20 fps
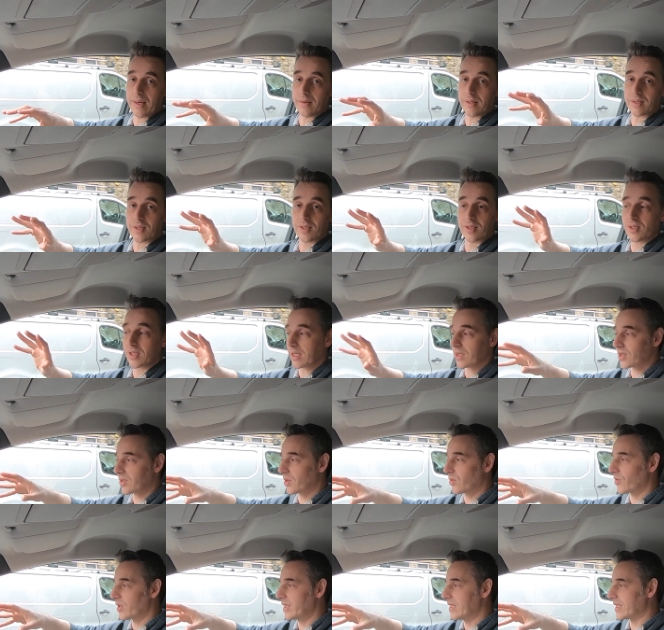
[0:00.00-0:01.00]
Now it's 6
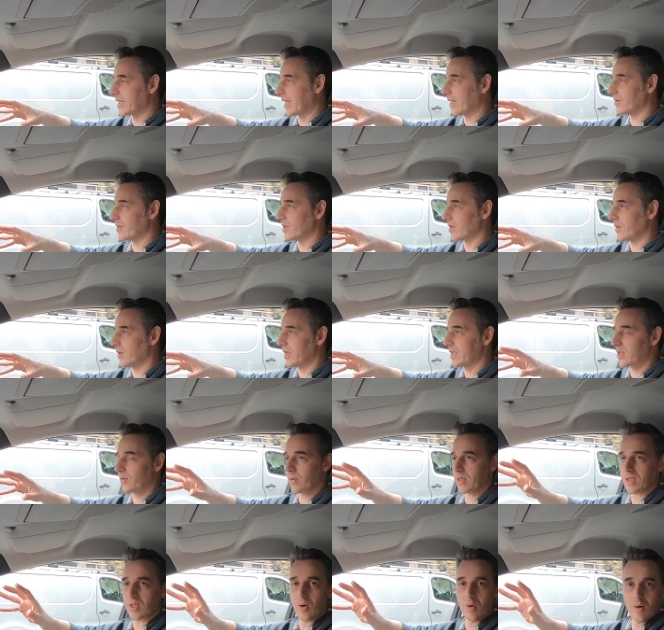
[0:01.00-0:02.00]
degrees outside,
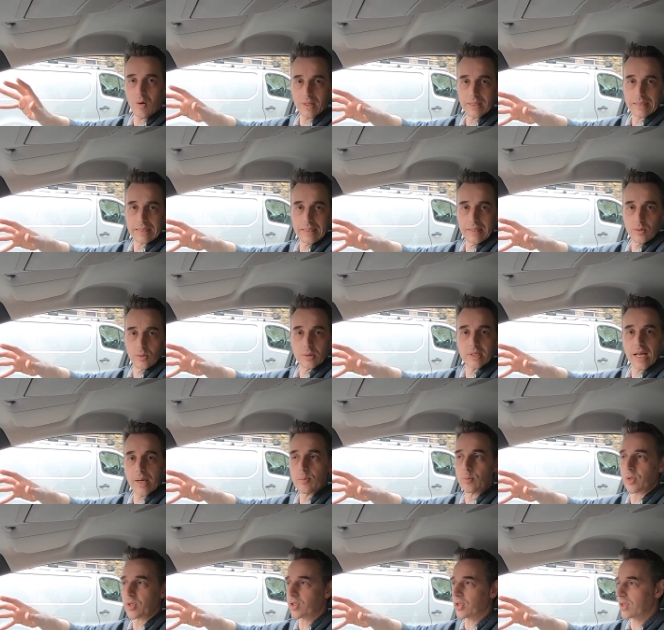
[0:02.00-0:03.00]
so it's not ideal
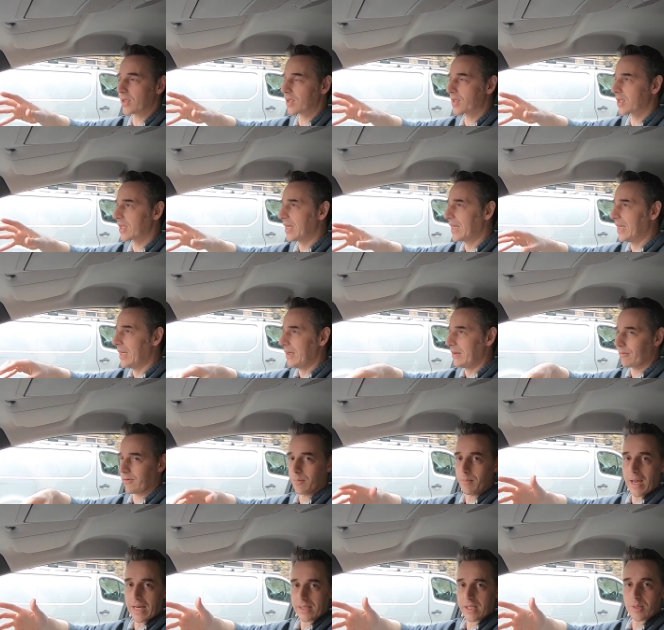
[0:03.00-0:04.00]
temperatures
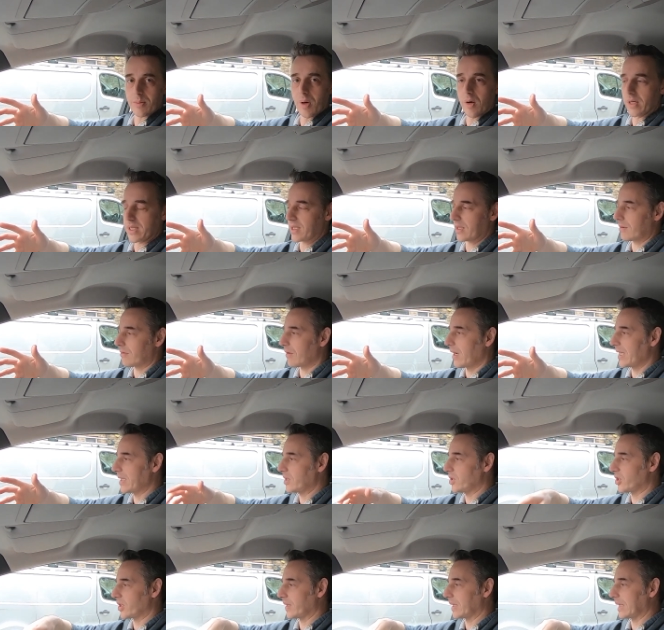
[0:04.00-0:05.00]
for maximising
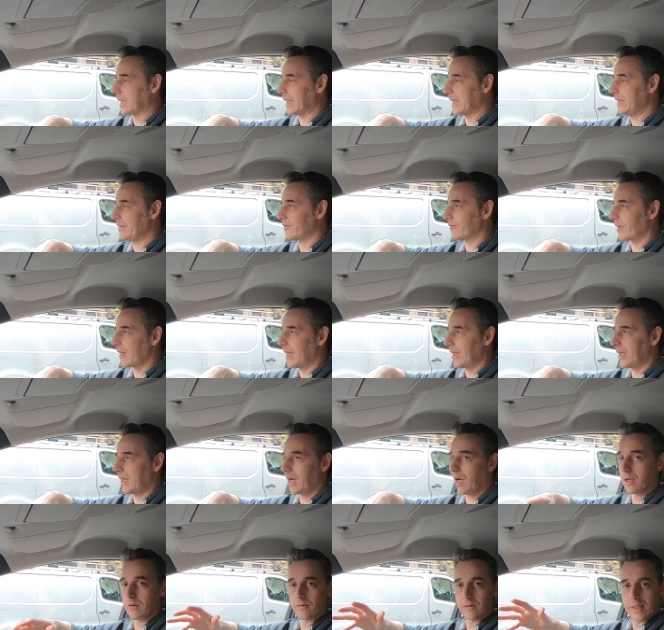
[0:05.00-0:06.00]
range in the Leaf.
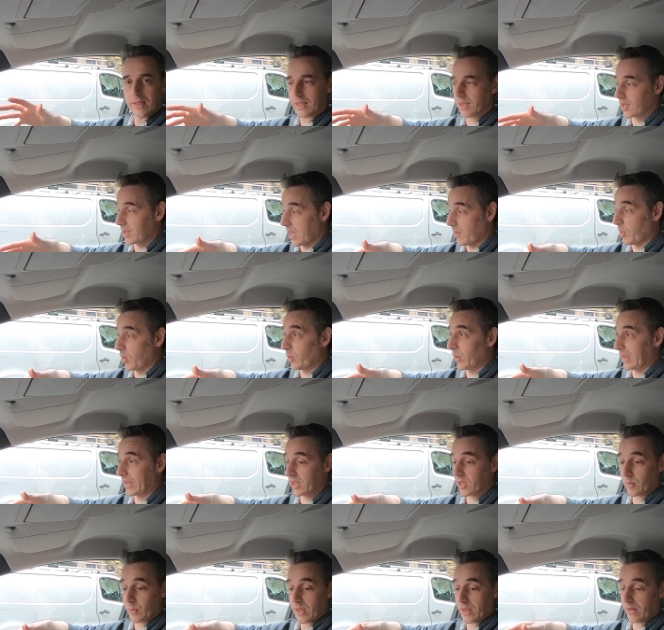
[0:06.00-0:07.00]
Hopefully in the summer we'll
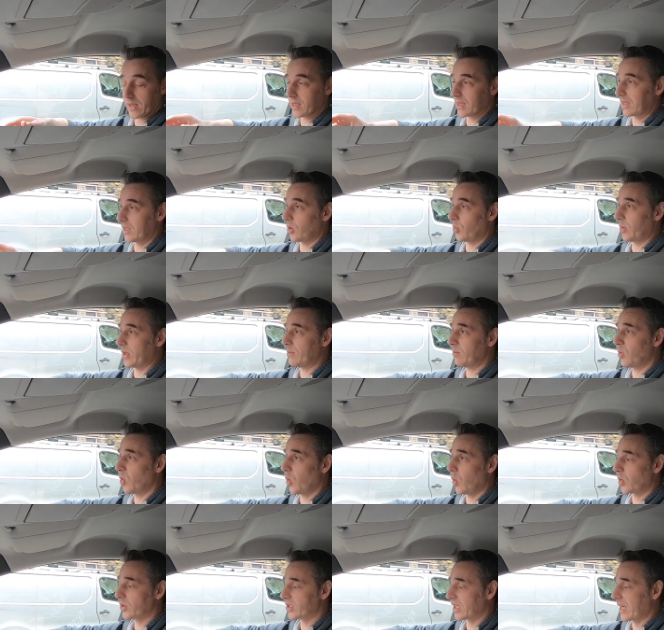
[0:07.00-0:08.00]
experience a little bit
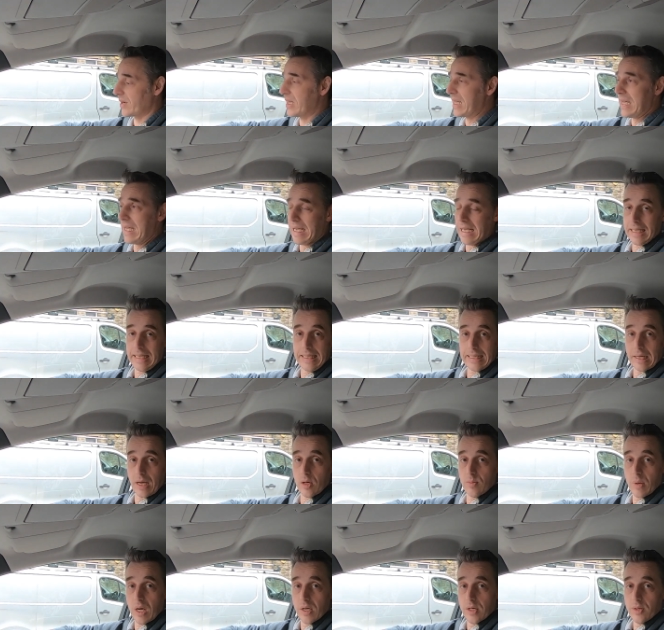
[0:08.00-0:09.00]
more. So
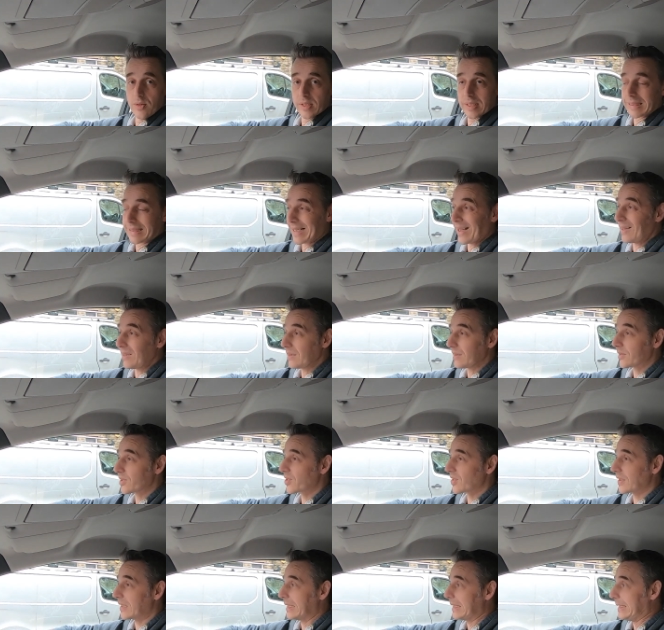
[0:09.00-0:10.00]
eco mode
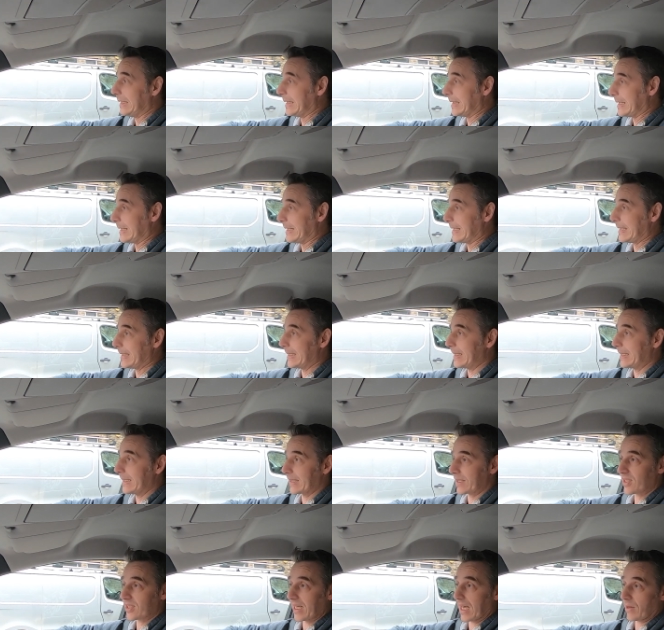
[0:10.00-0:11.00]
dulls the
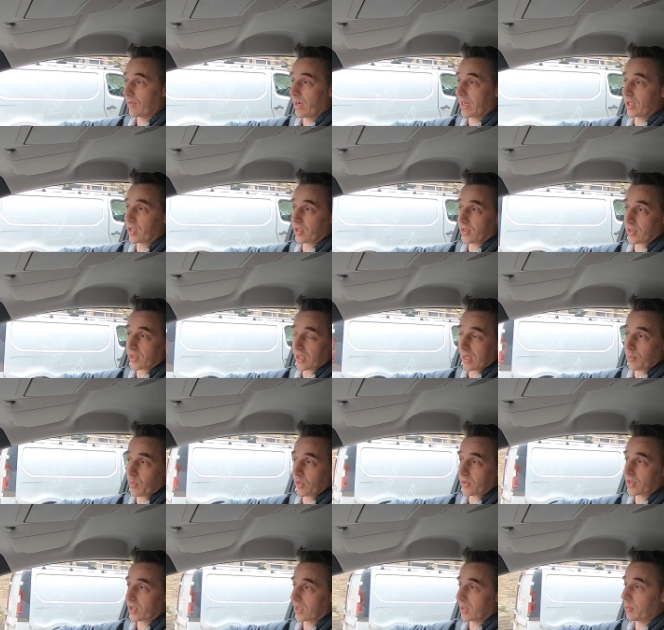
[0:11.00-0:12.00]
acceleration
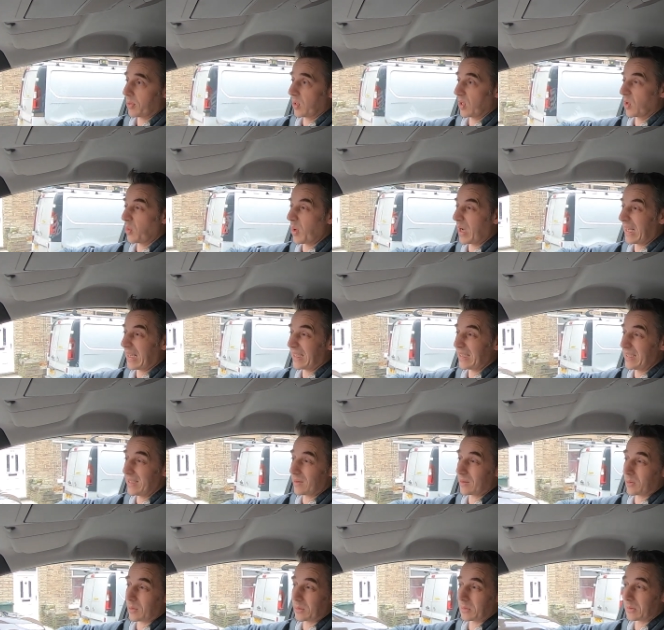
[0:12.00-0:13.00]
somewhat, so the pull
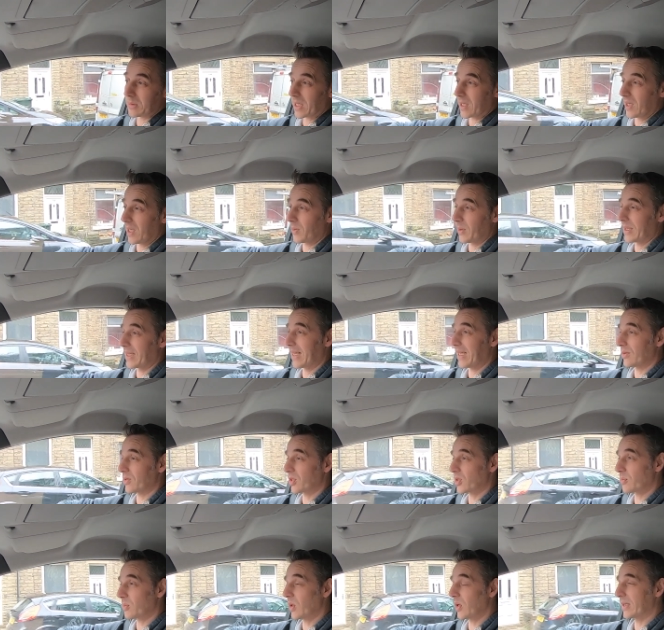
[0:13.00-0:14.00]
away, where are we now,
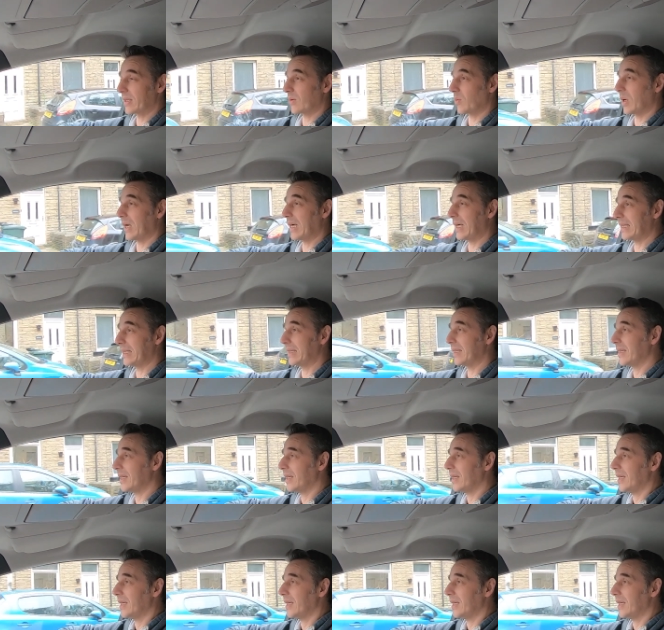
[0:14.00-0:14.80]
just pulling away,